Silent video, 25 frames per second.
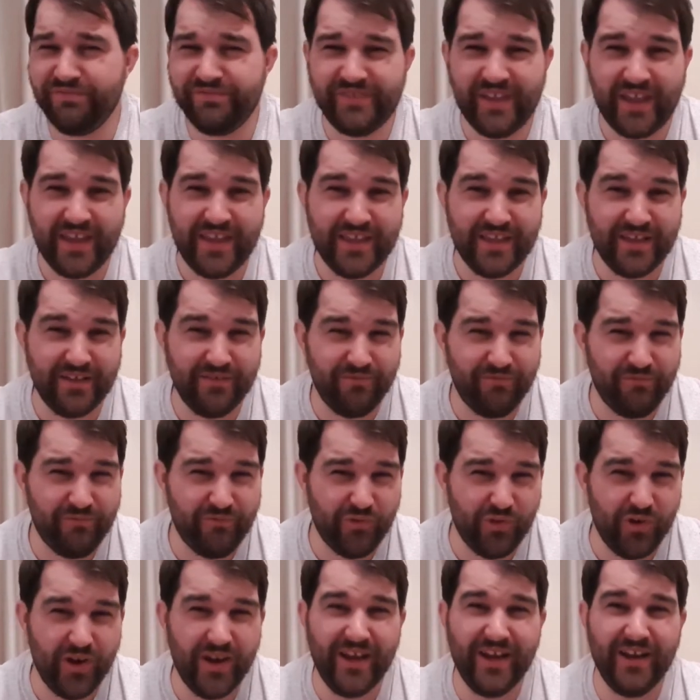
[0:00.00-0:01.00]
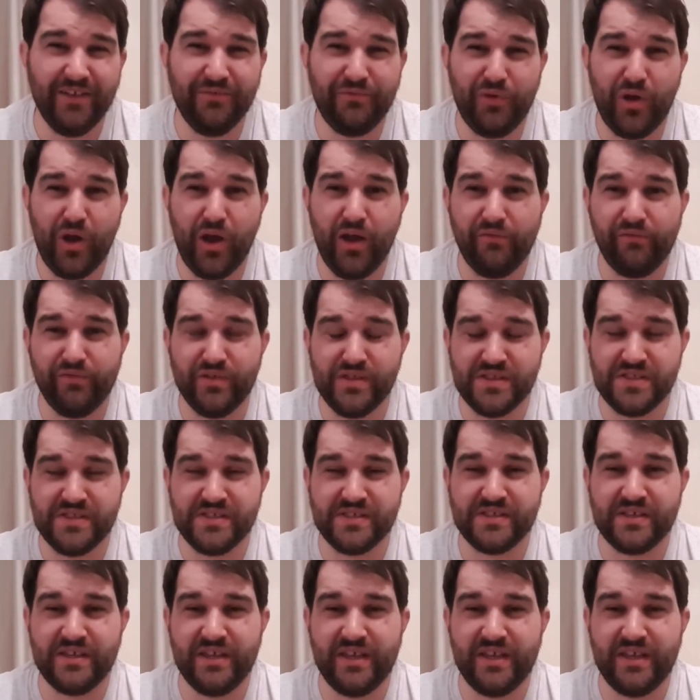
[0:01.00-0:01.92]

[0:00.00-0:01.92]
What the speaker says: taking 3 Leviathans